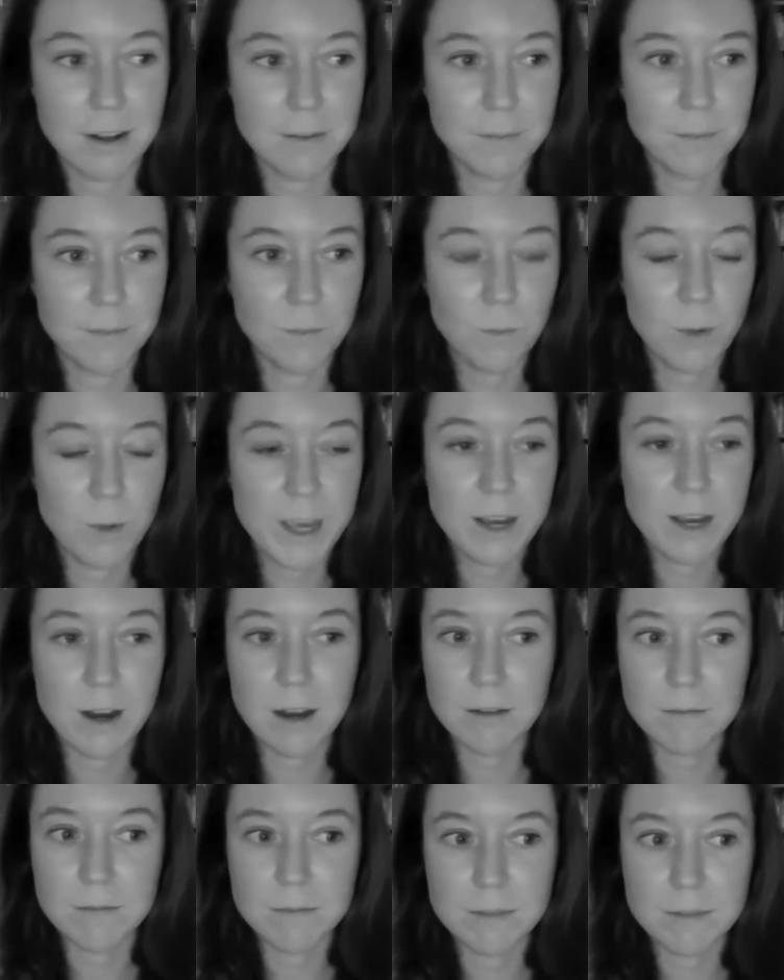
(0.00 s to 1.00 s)
we
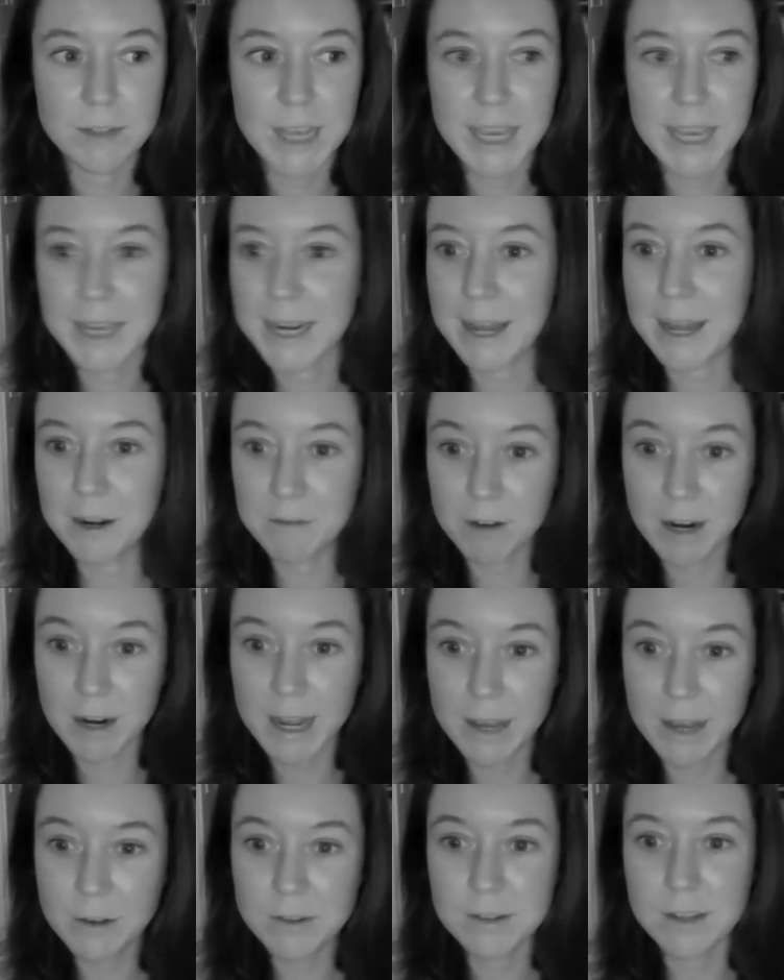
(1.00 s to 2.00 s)
got taken out of our
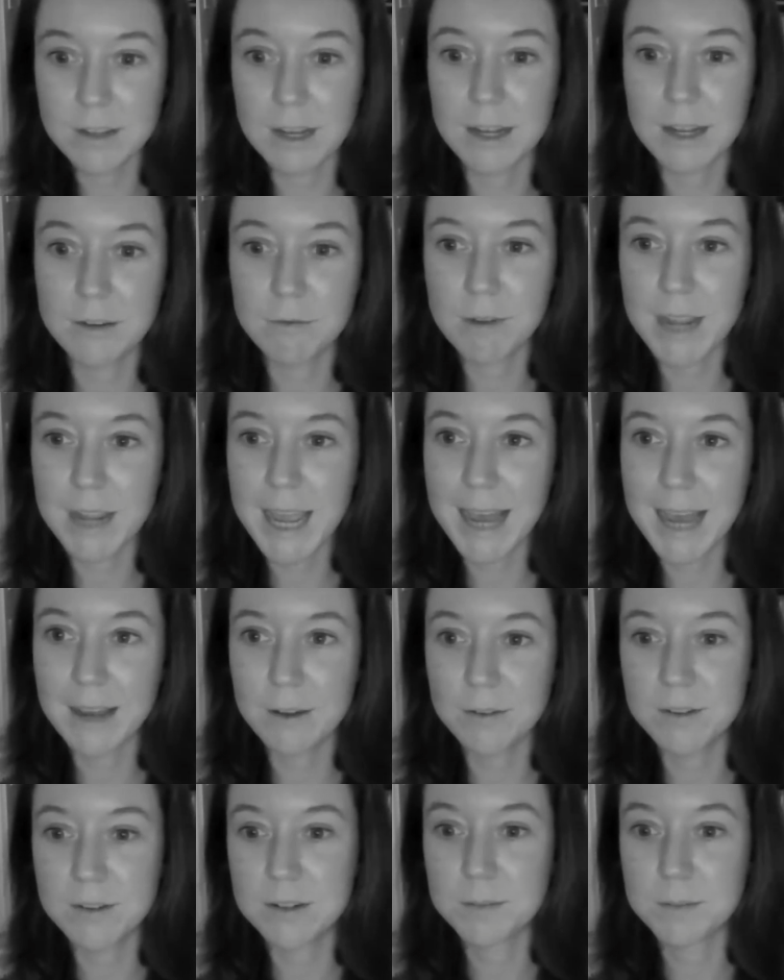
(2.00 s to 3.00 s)
house and
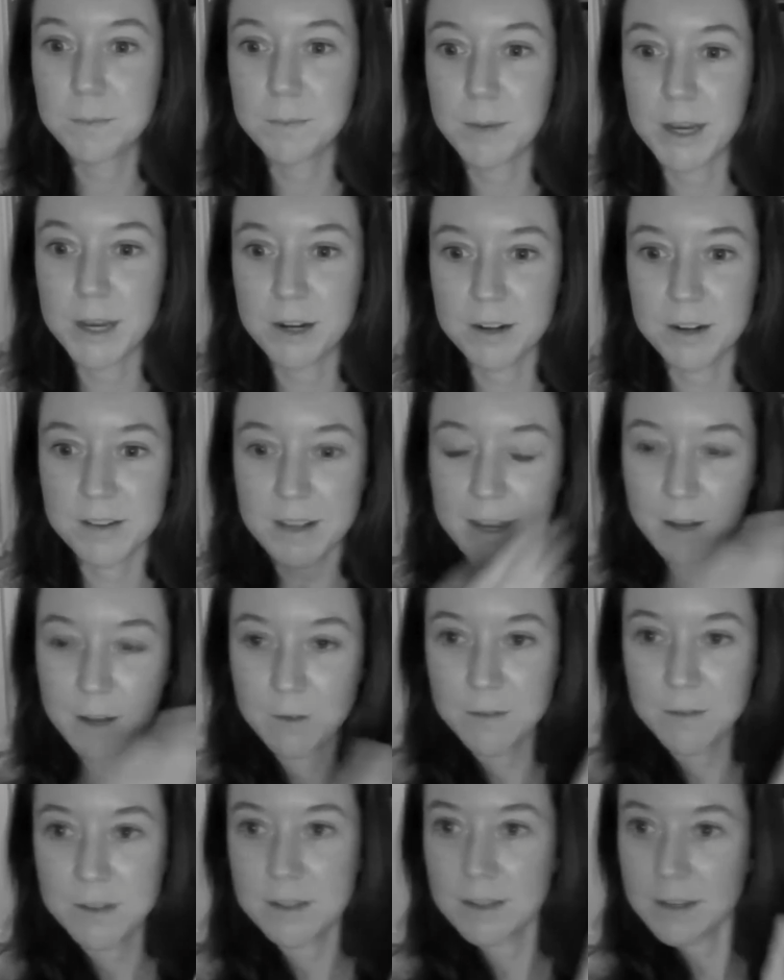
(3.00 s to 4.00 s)
rehoused by
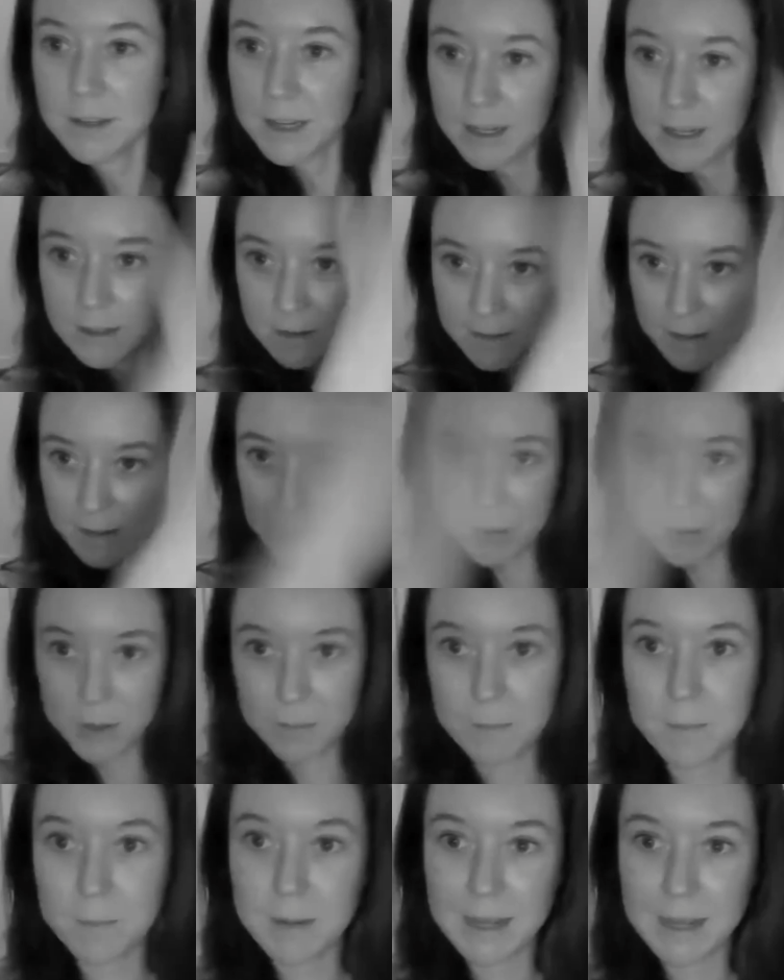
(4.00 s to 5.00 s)
ourselves in
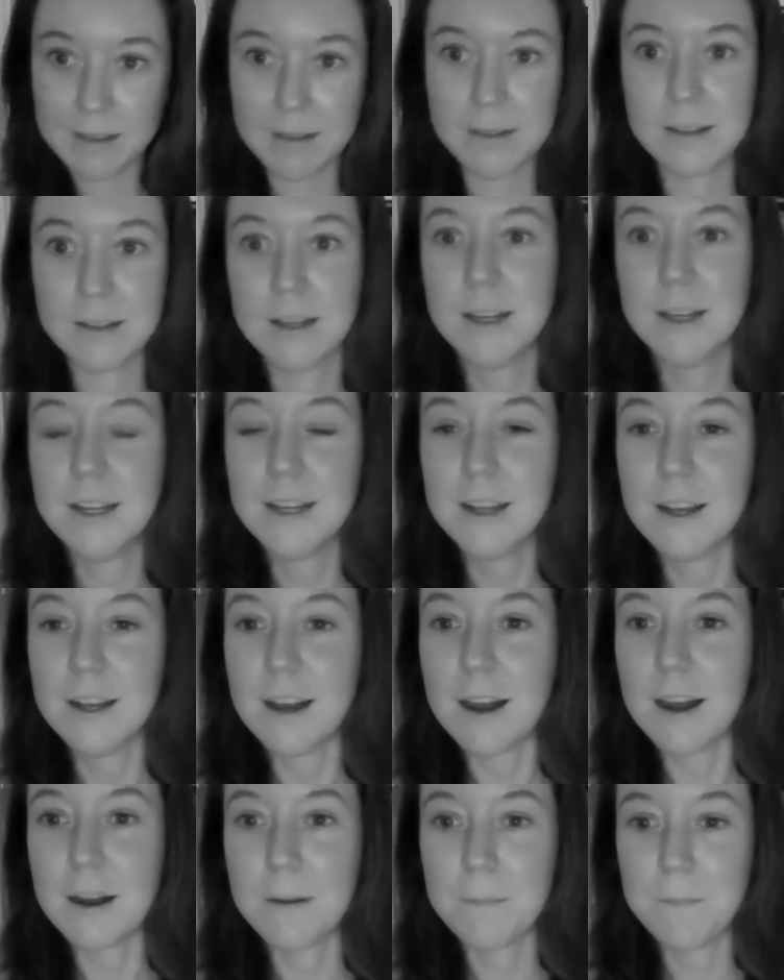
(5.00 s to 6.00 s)
separate places,
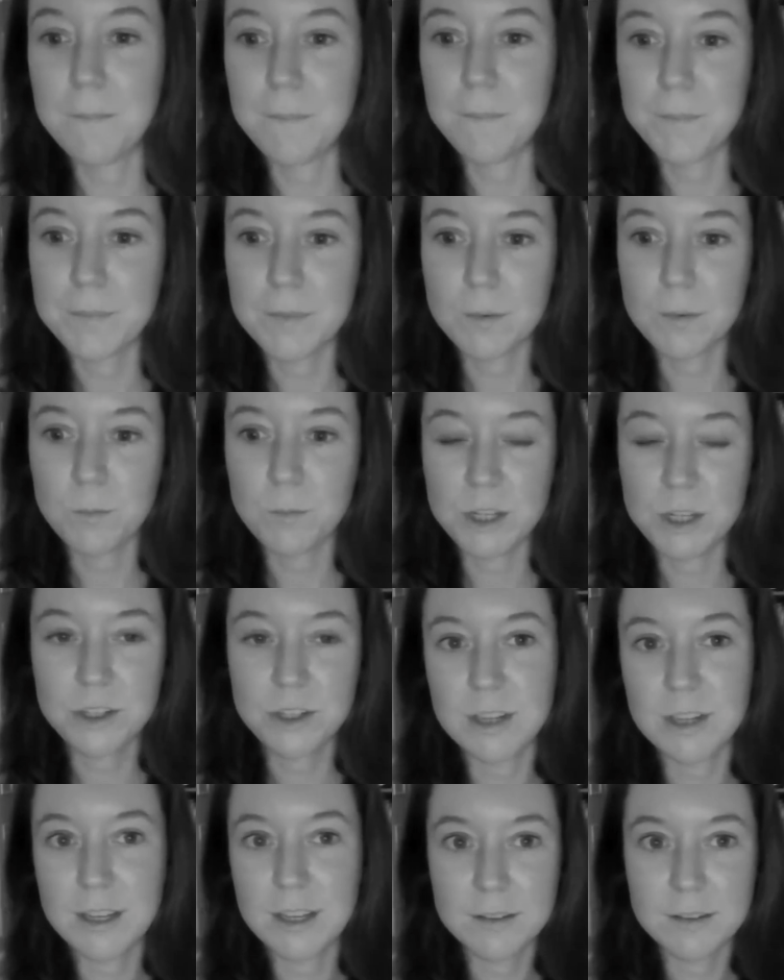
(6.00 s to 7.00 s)
which
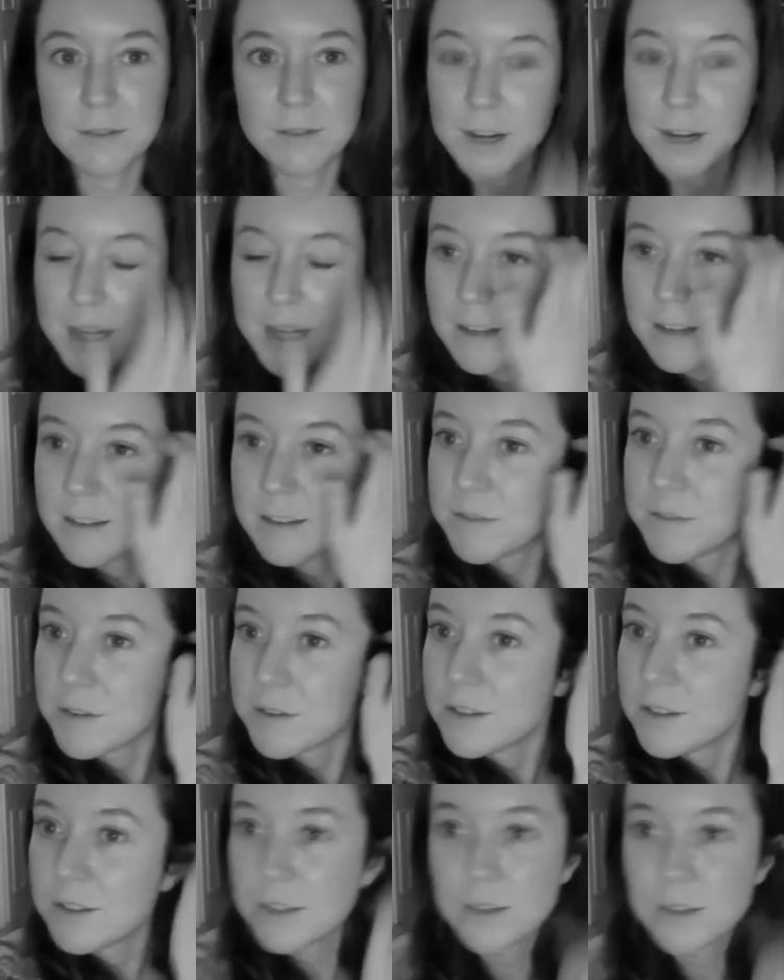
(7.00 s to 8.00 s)
is very
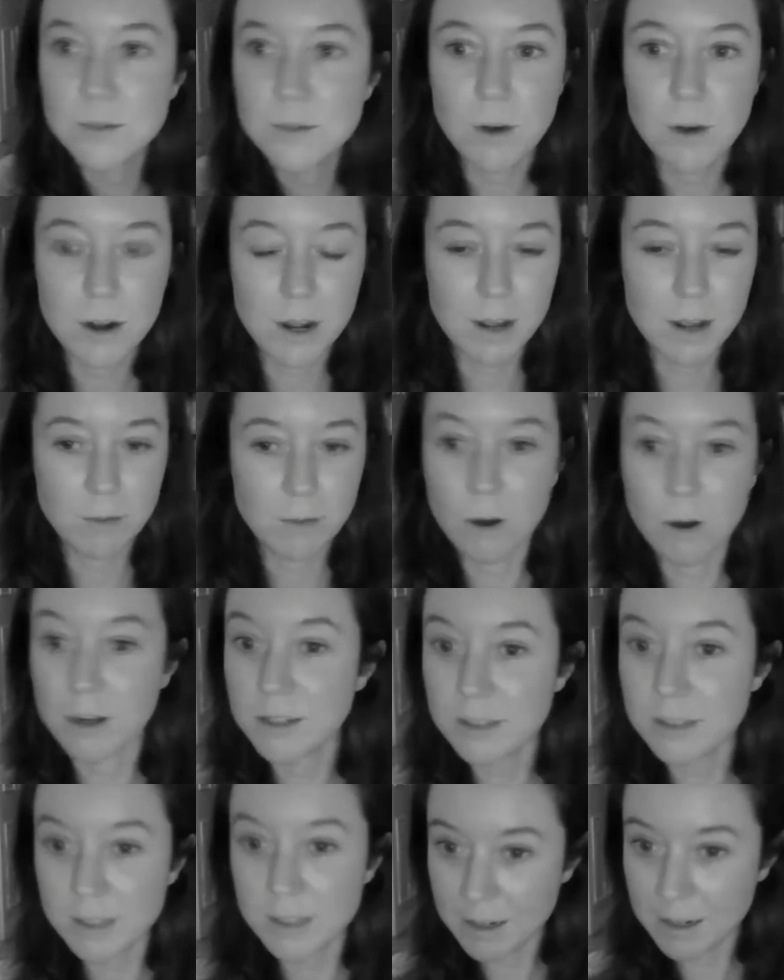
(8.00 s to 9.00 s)
different to what I
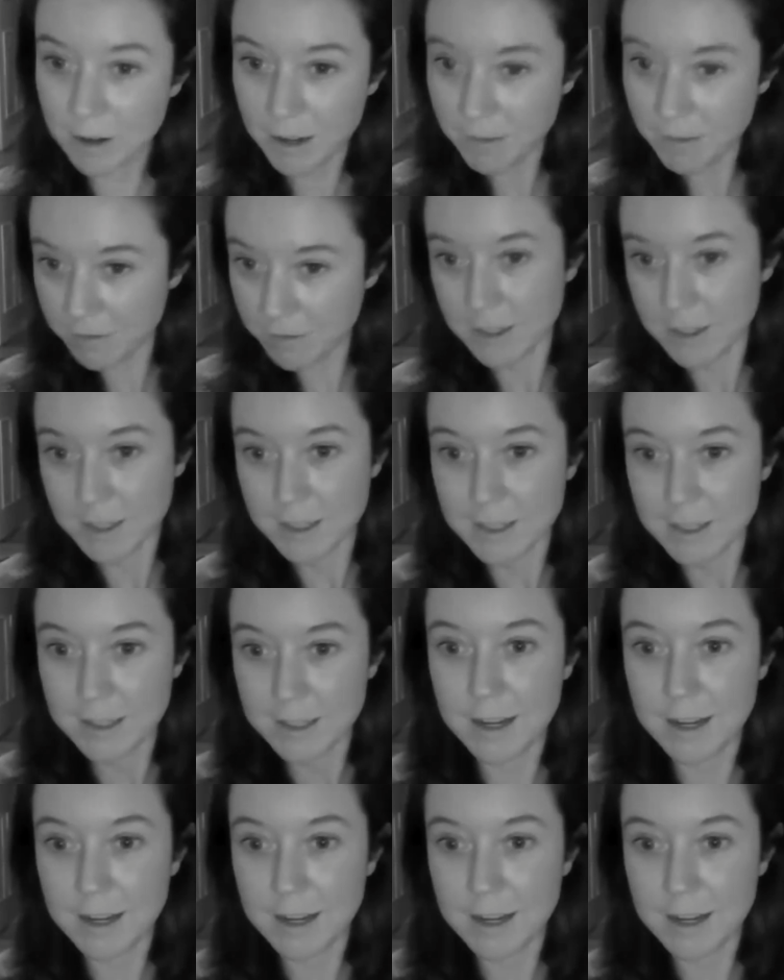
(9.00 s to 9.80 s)
want in life.